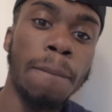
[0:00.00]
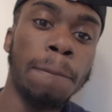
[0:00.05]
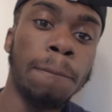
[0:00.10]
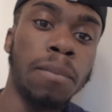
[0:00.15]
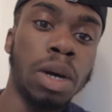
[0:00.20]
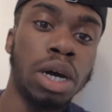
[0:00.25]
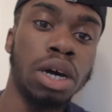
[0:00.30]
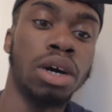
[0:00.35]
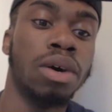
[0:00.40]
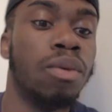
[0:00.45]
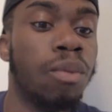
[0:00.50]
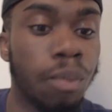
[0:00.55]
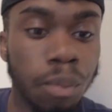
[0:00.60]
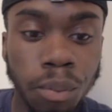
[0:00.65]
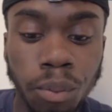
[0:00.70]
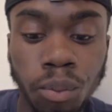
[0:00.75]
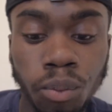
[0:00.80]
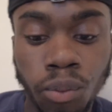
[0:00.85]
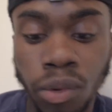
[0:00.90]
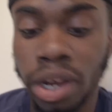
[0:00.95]
But
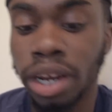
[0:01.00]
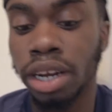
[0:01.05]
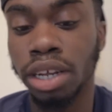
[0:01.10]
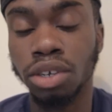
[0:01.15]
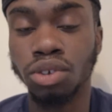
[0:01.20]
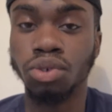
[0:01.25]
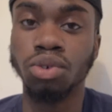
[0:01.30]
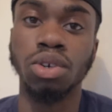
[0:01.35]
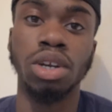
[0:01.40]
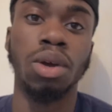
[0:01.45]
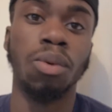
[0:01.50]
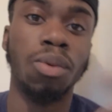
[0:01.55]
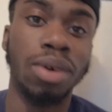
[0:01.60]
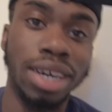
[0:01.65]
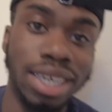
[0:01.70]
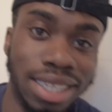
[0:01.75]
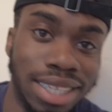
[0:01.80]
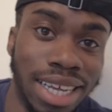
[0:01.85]
really and truly, what it